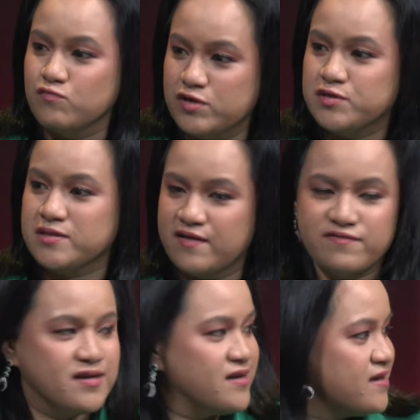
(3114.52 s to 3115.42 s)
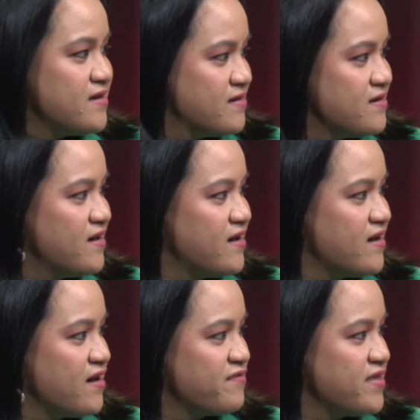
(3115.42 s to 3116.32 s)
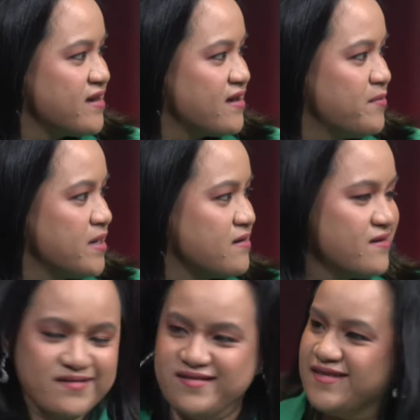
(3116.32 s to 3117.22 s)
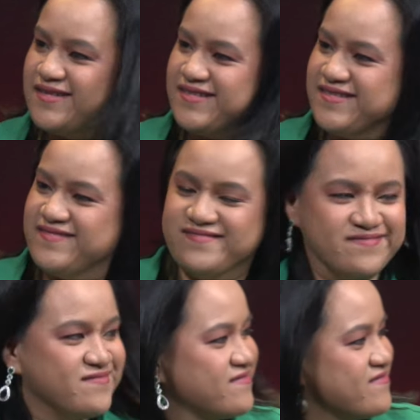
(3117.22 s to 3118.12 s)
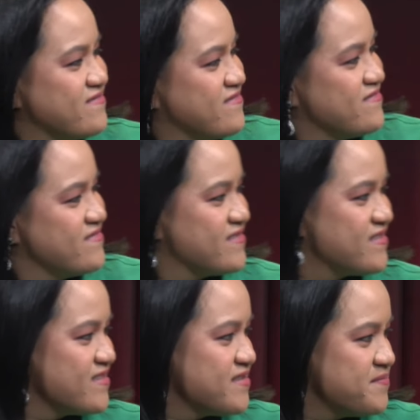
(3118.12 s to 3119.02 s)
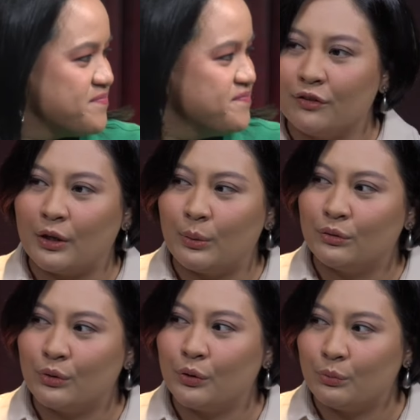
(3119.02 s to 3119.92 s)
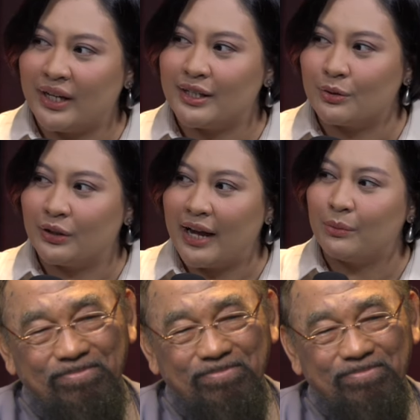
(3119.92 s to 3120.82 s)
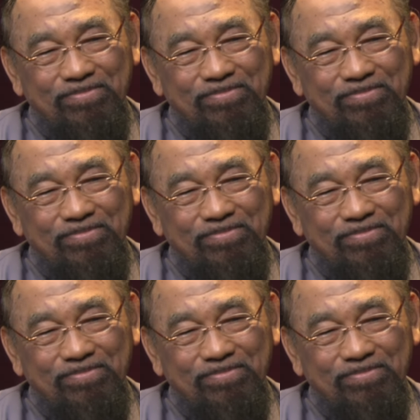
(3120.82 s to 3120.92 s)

We should definitely, have that coming. Right, yeah. Waterways as our part of our roadways or networks.